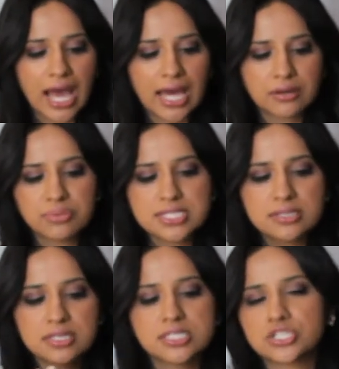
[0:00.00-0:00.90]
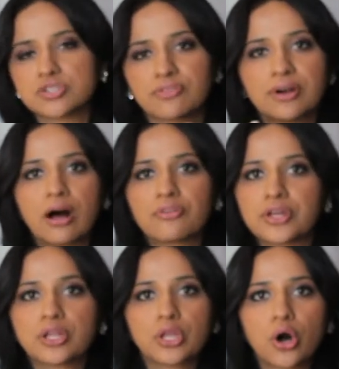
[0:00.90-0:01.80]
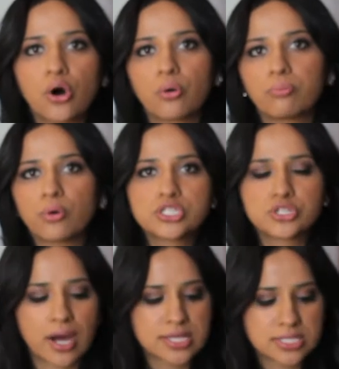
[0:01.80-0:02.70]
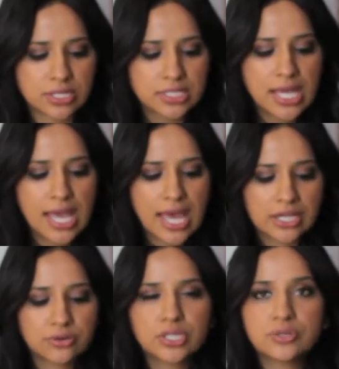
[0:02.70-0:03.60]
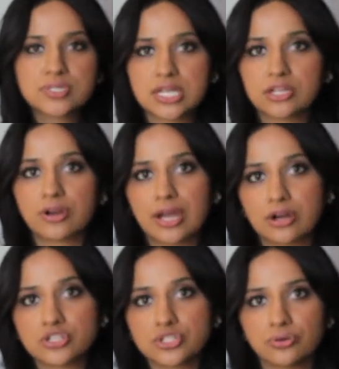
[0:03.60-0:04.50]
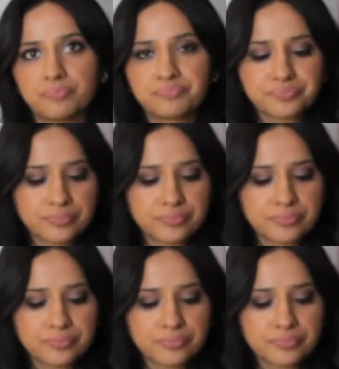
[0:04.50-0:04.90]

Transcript: And basically it's just for a healthy glow moisturizer, and you can use it in your hair too.